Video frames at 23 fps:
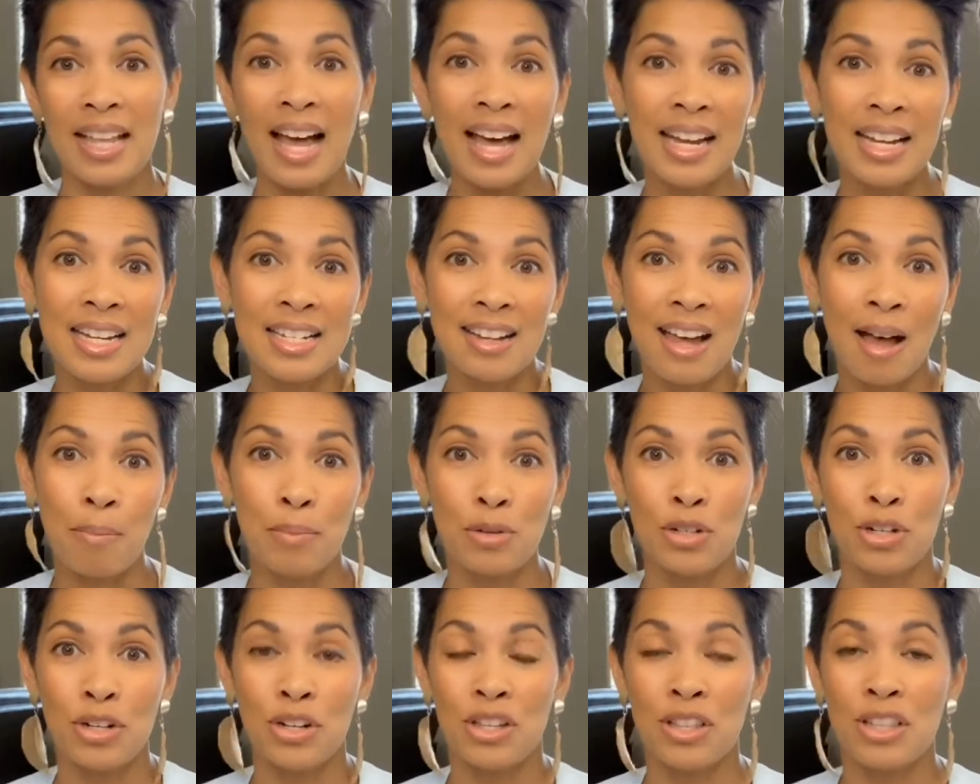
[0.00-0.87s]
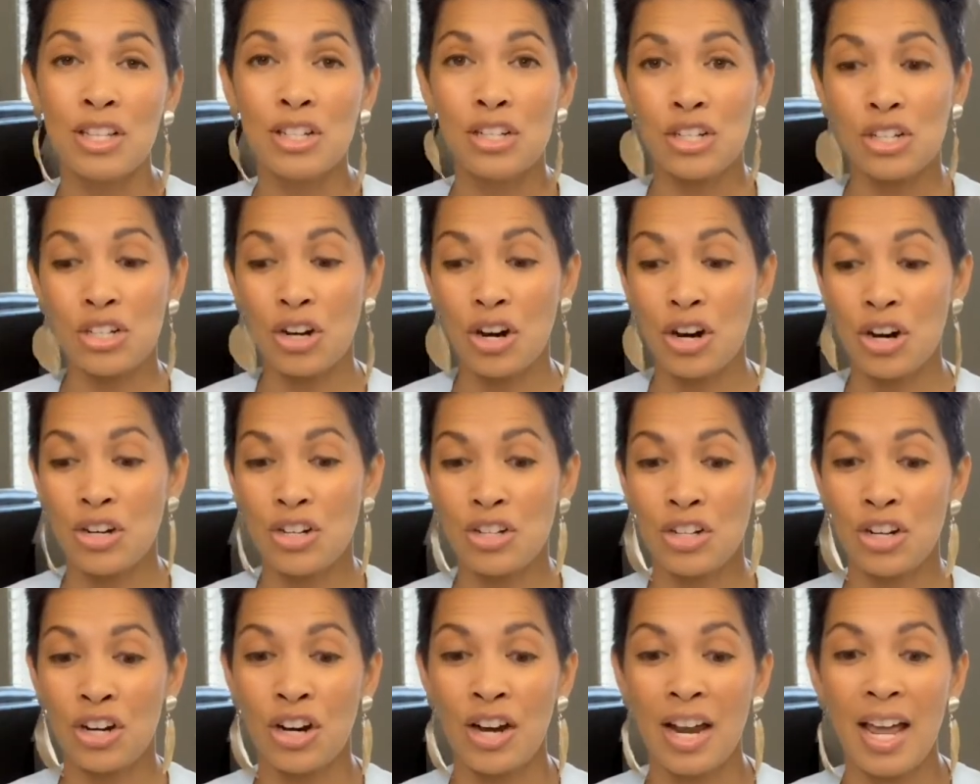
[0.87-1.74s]
adapter, this
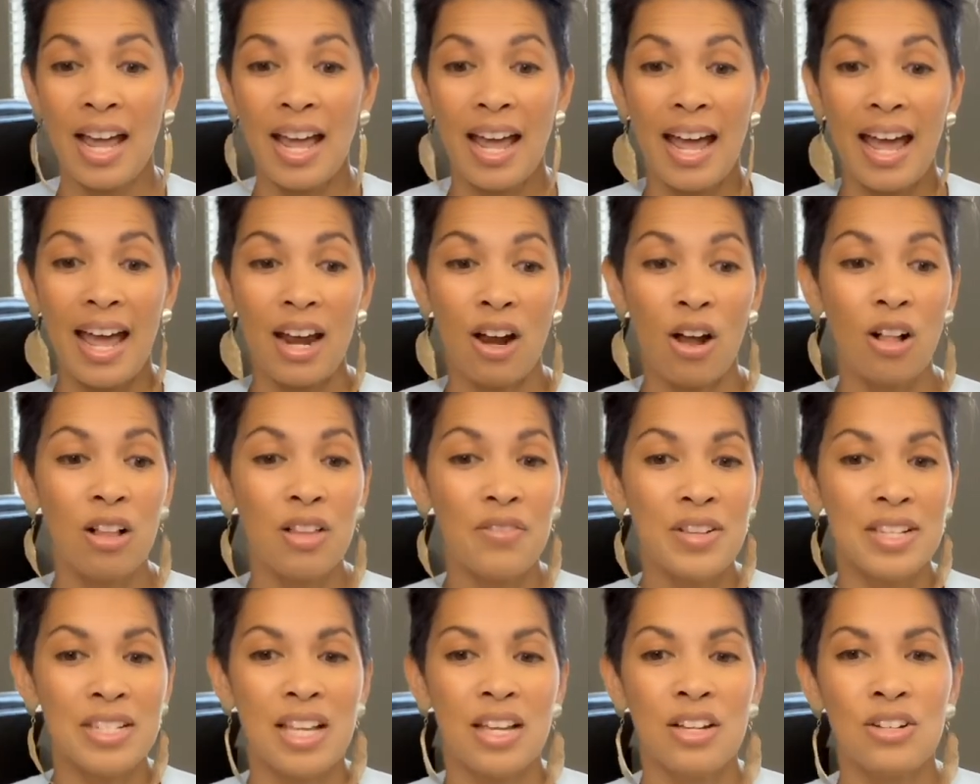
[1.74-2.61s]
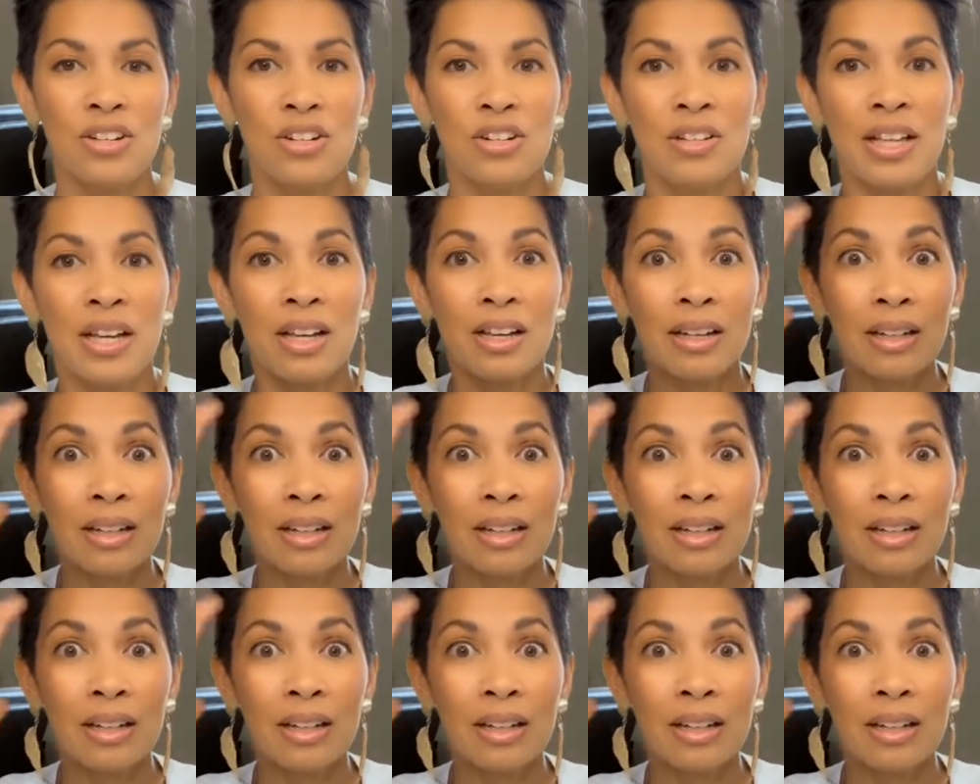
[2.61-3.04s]
charger, and all of a sudden you're like,